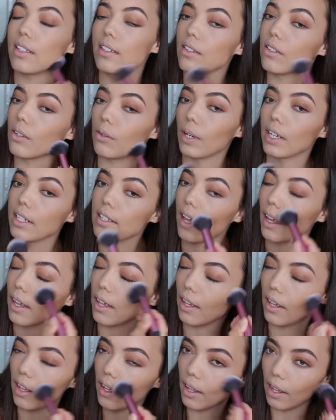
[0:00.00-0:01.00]
So I take
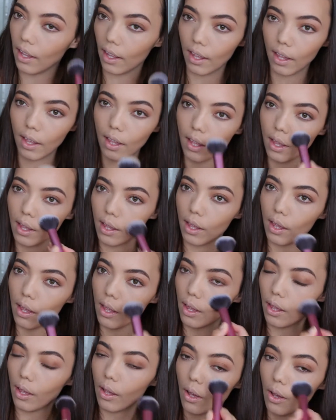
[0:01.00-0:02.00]
it
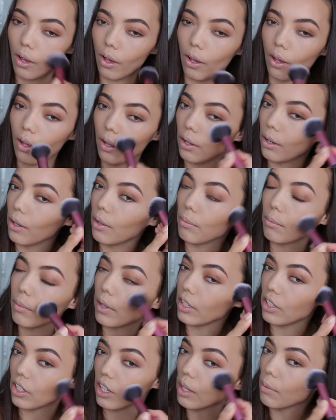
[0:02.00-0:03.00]
on
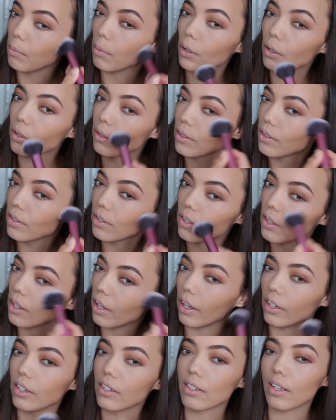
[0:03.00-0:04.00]
my cheekbones,
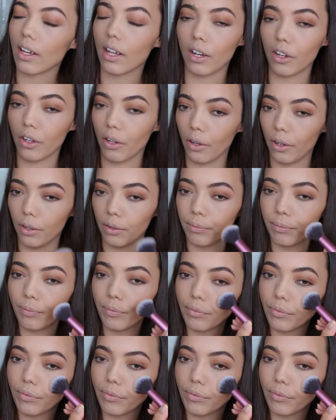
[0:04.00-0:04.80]
I just kind of go